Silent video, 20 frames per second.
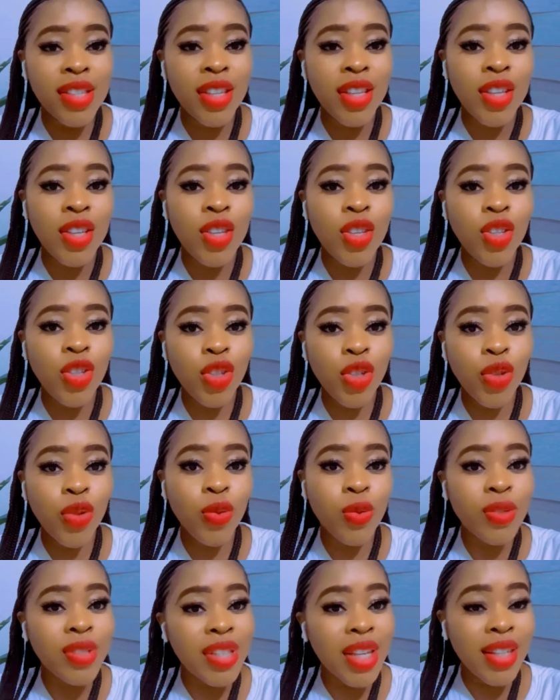you know,
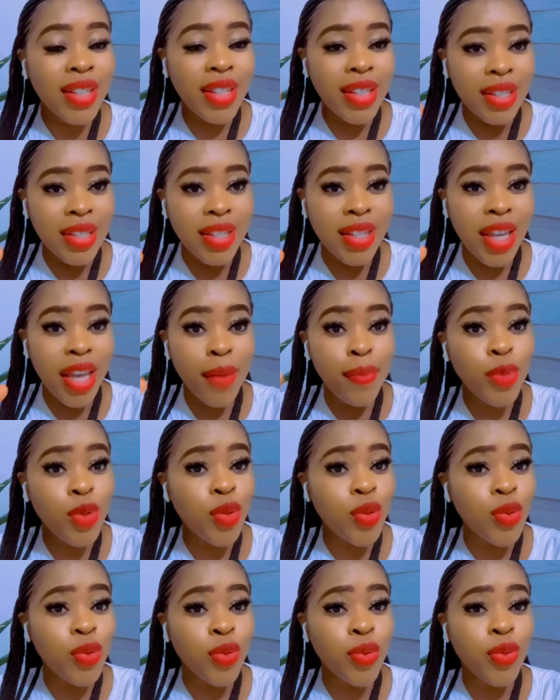send a DM
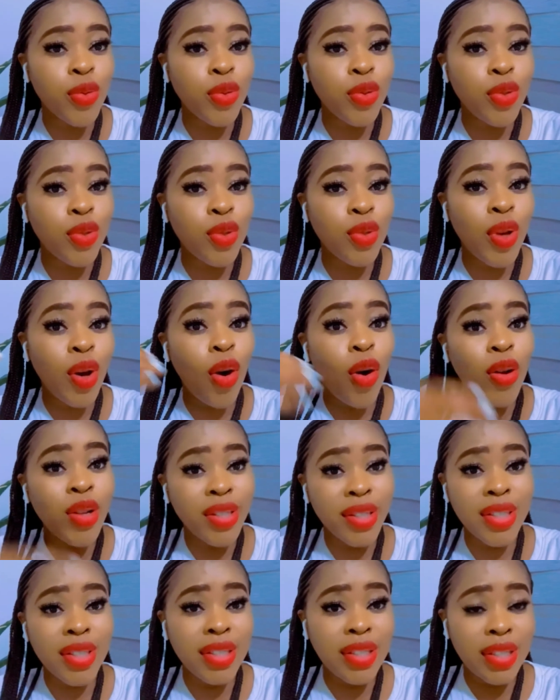to
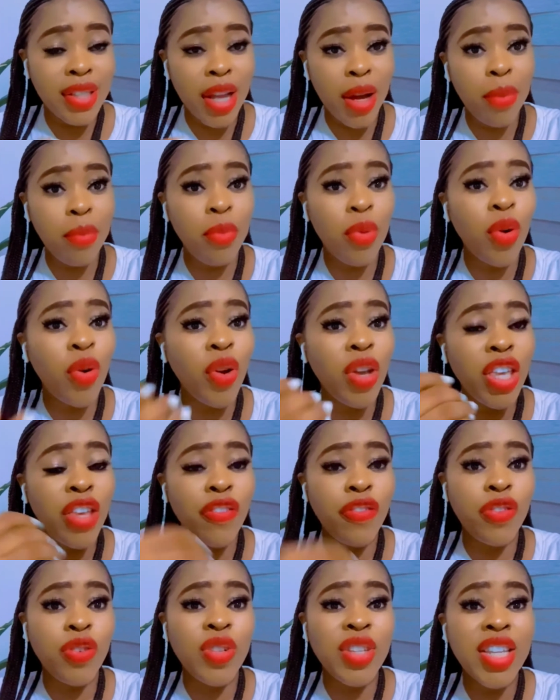understand more if
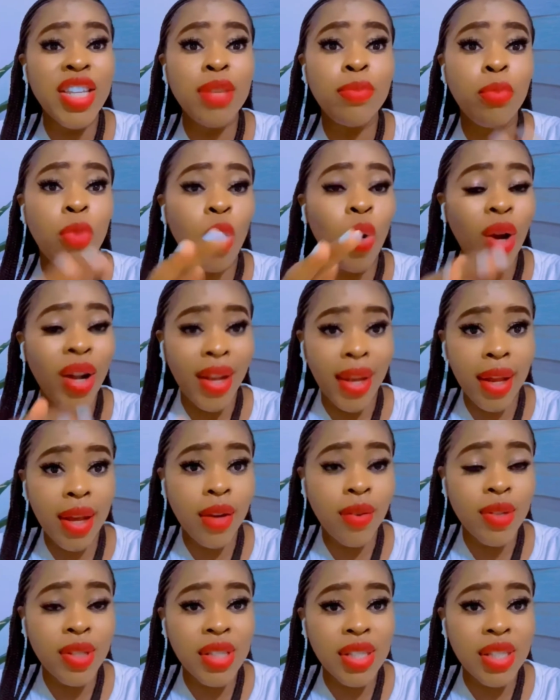you need more
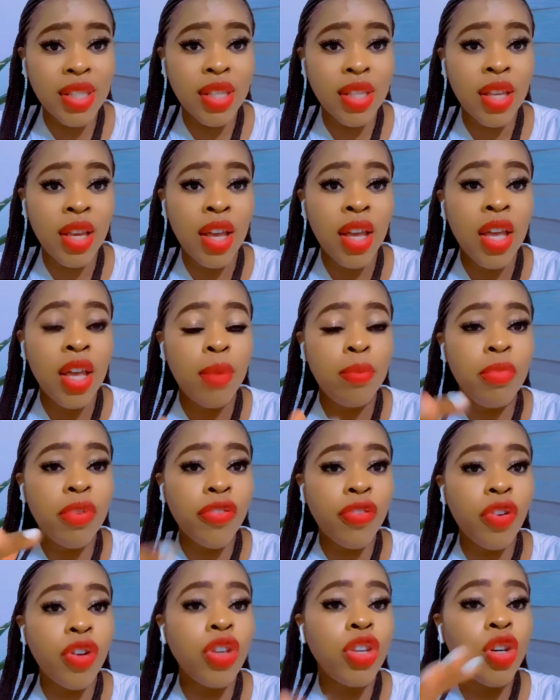clarity before
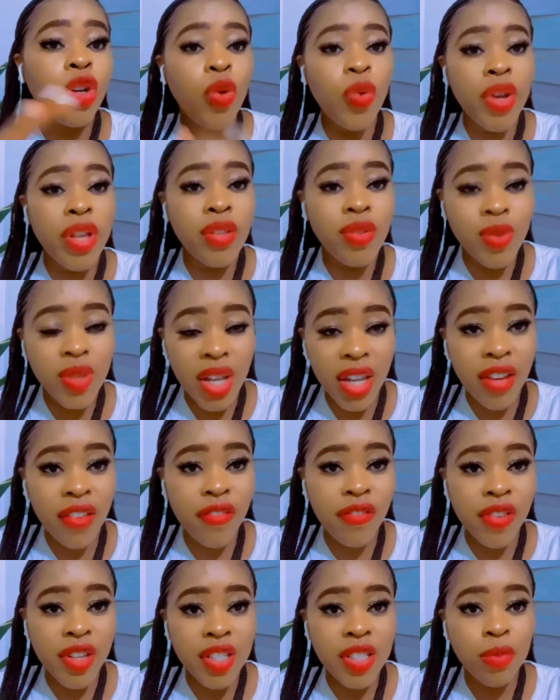you go into that
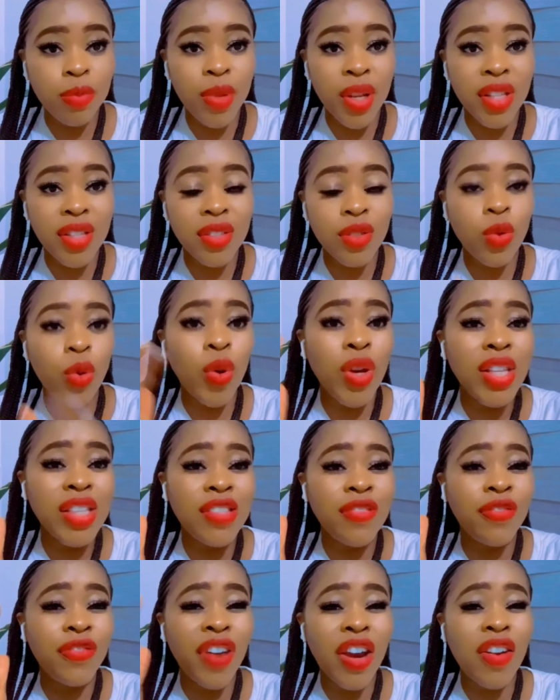investment. So it's
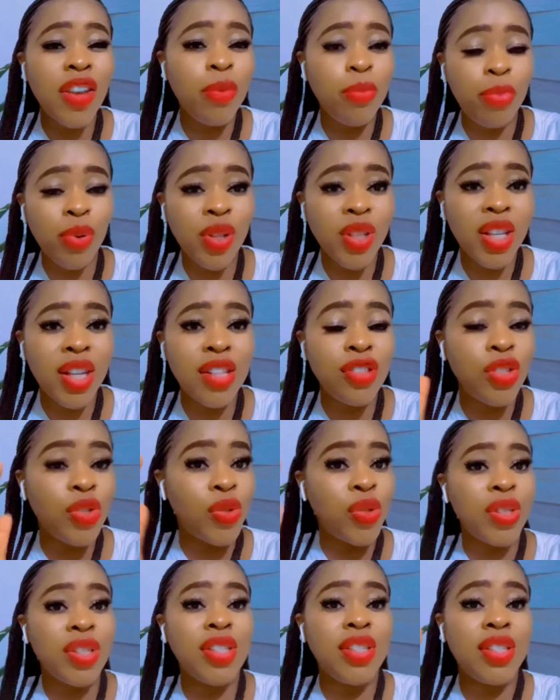very important you
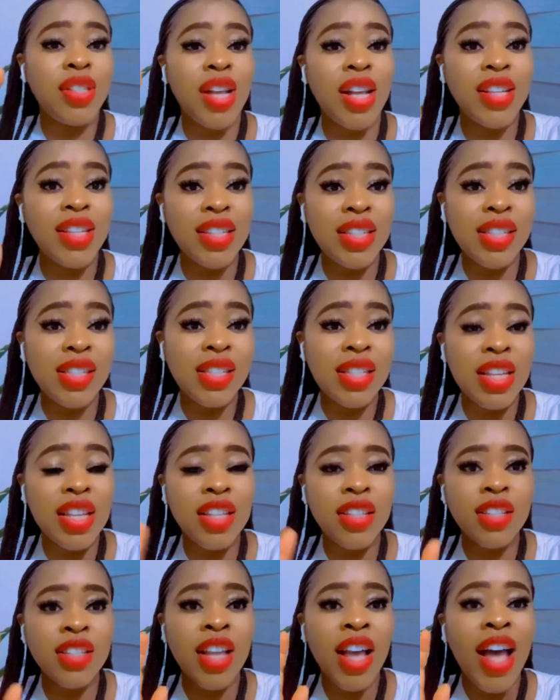understand these
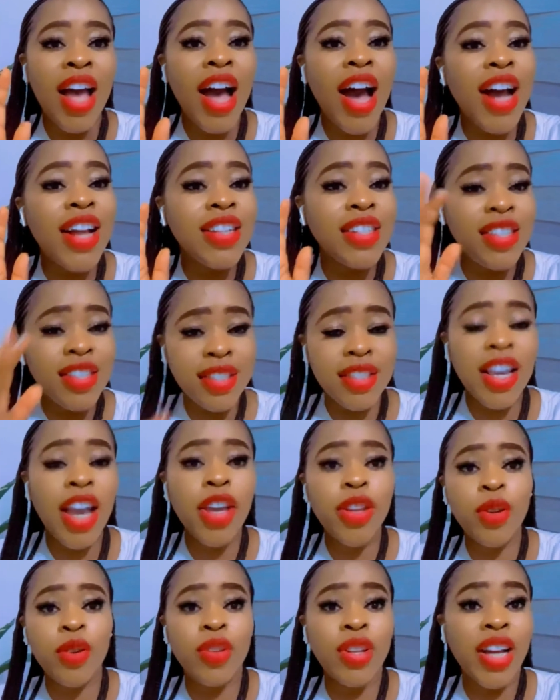things and decide
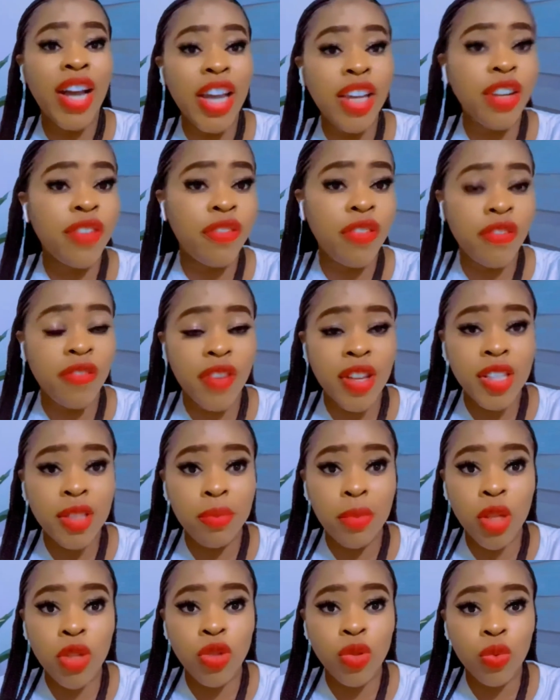on the kind of
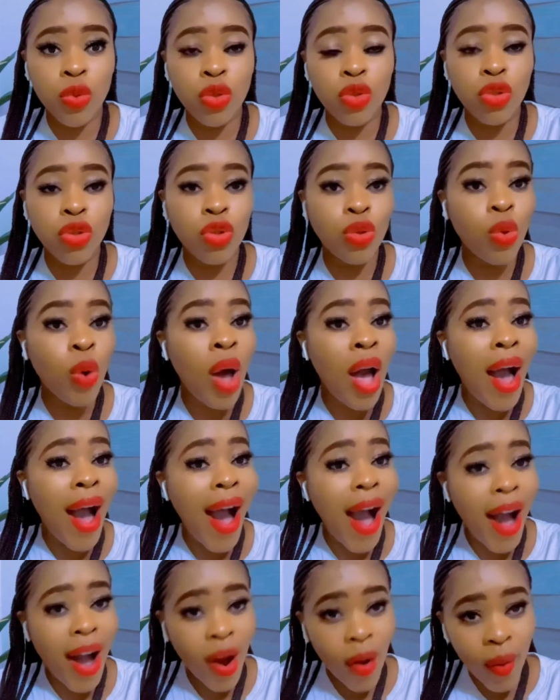investment you want to do.
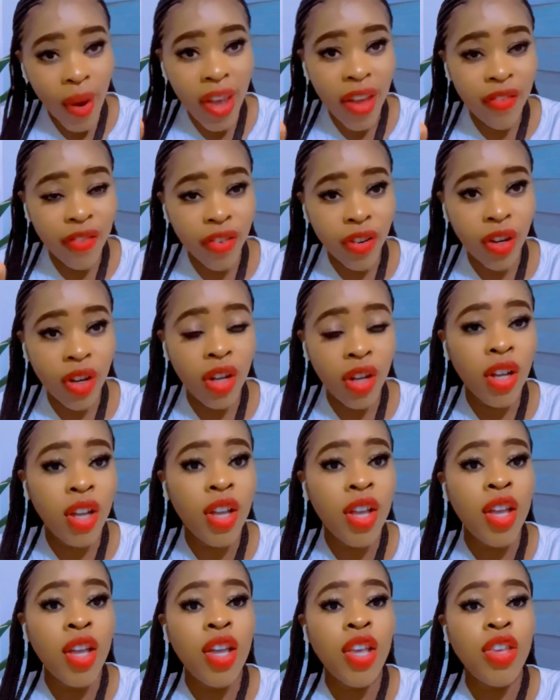However,
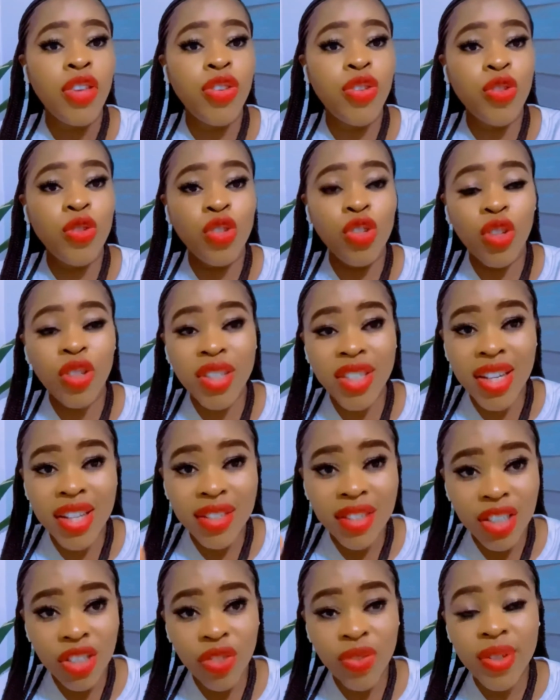you don't
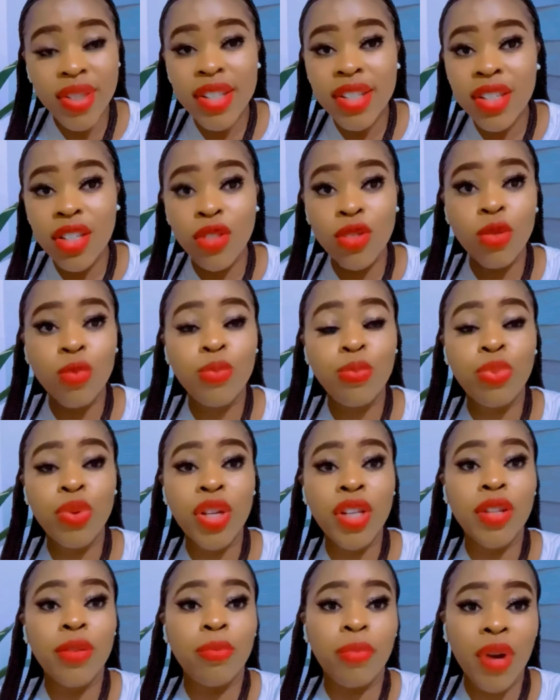necessarily need to break the
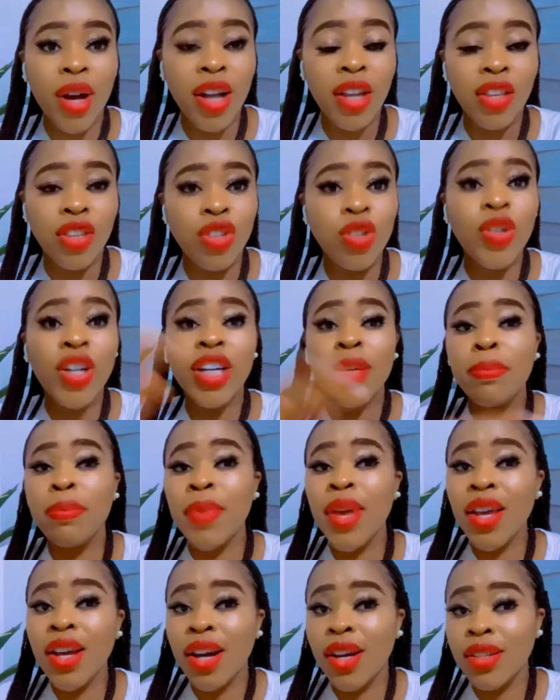bank. You can make
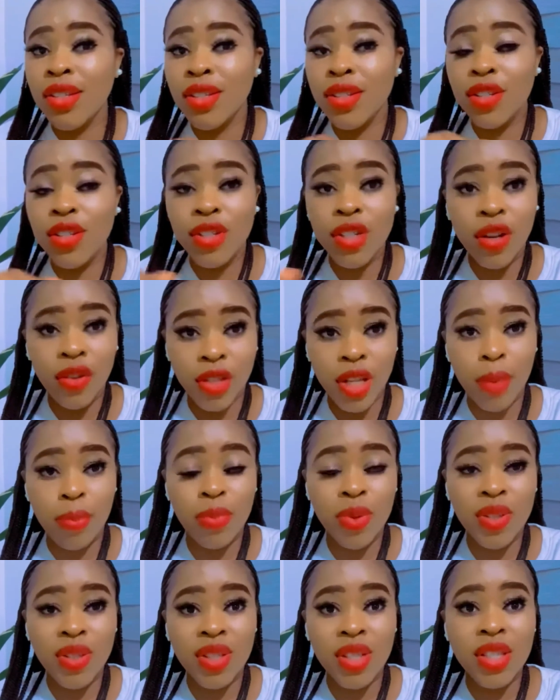an initial
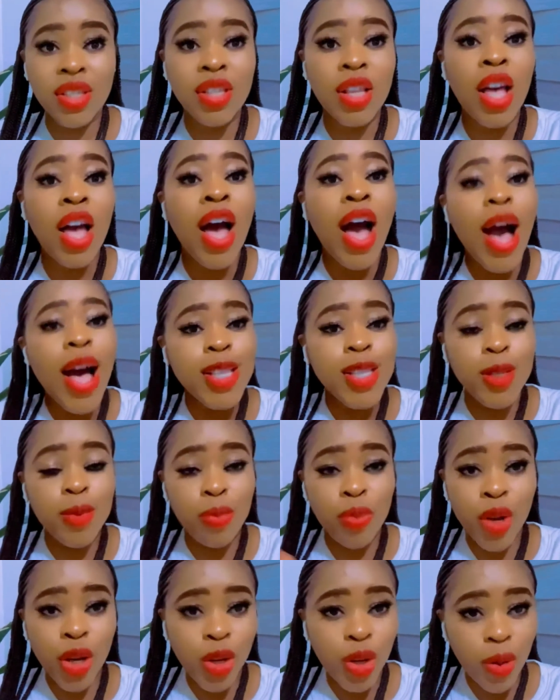deposit and
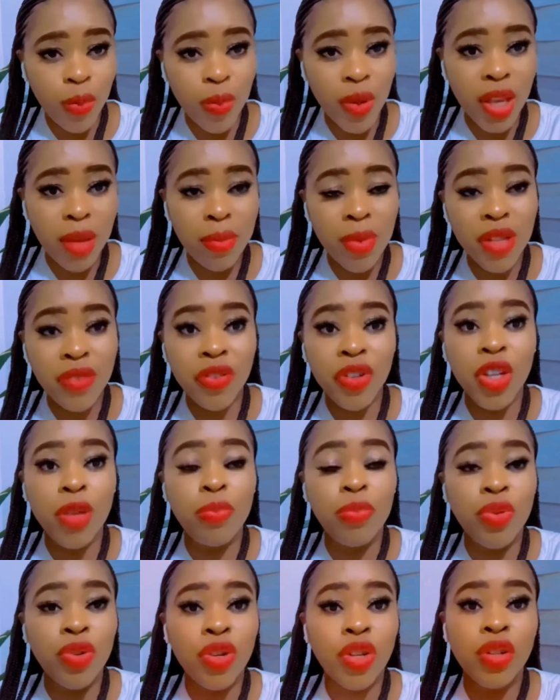spread your payments for a
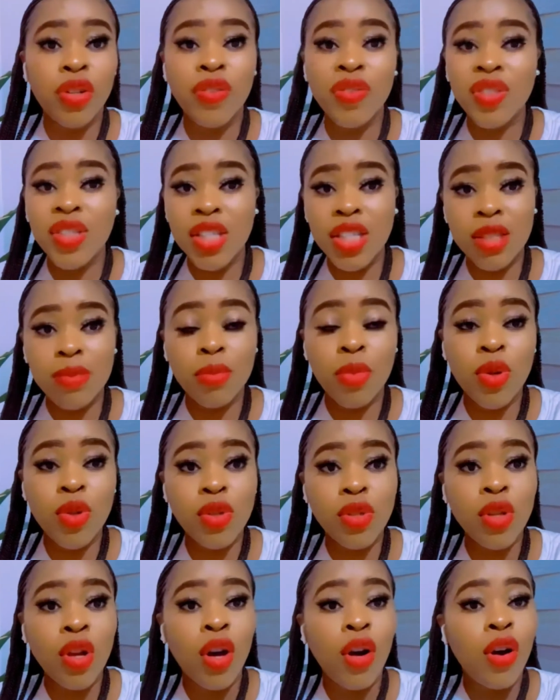period of 6 months
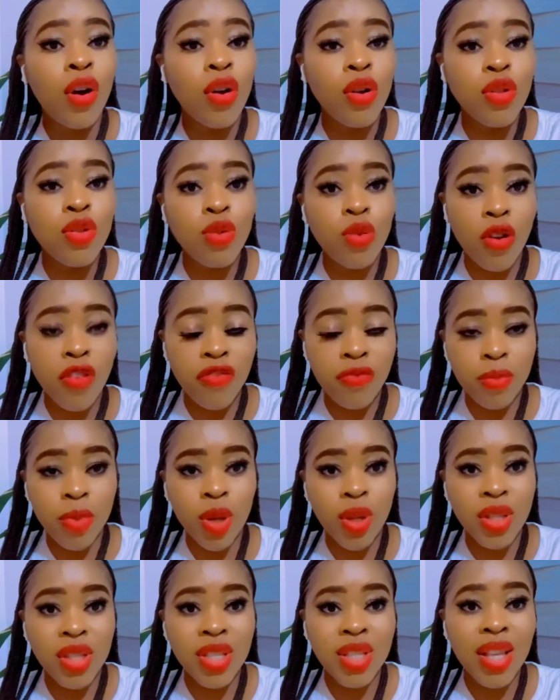or 12
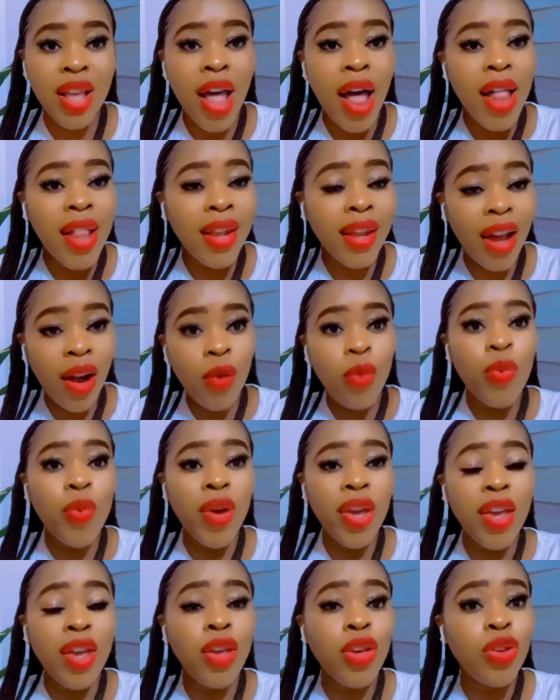months. That
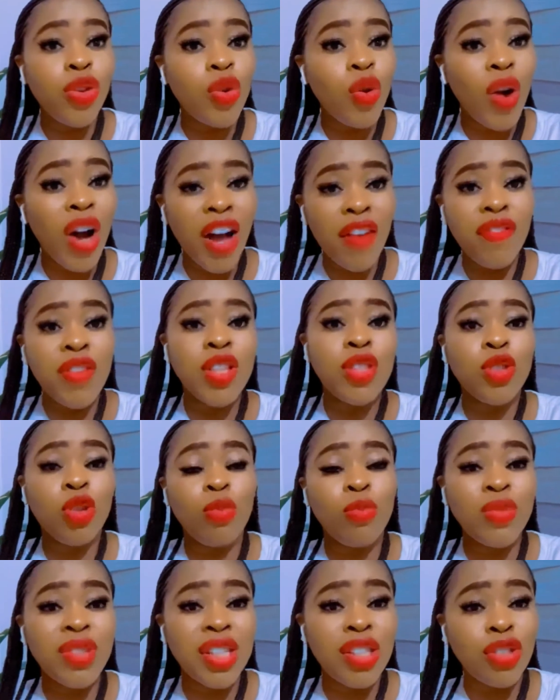way, you're having
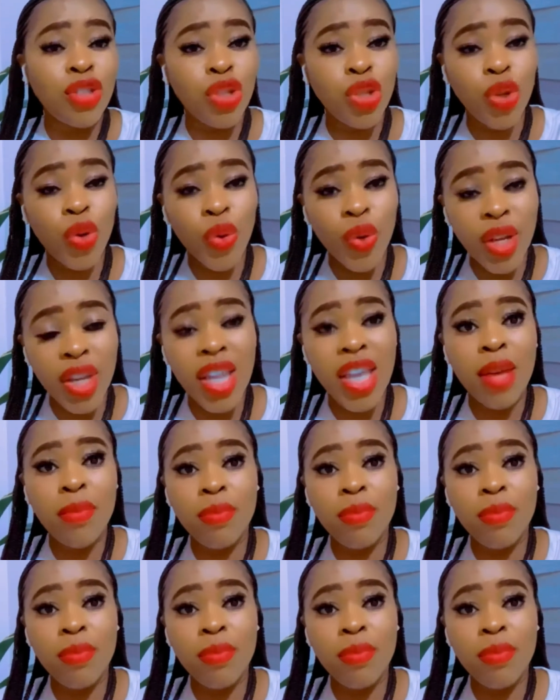something to your name.